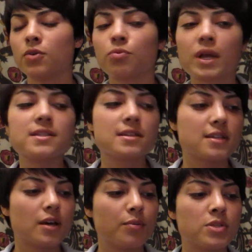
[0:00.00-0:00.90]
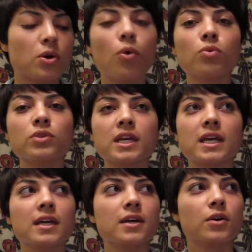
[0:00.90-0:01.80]
racism is
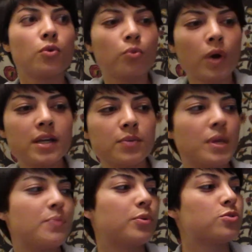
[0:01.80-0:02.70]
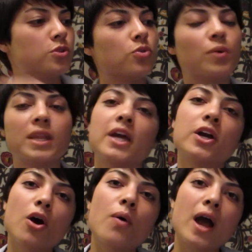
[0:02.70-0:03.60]
only what people do when they
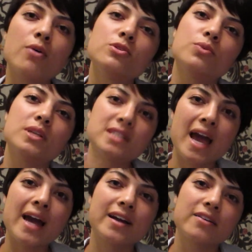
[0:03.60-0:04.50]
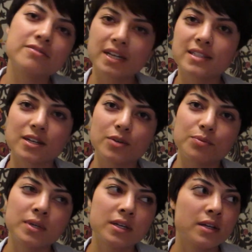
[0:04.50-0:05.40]
go out to attack a victim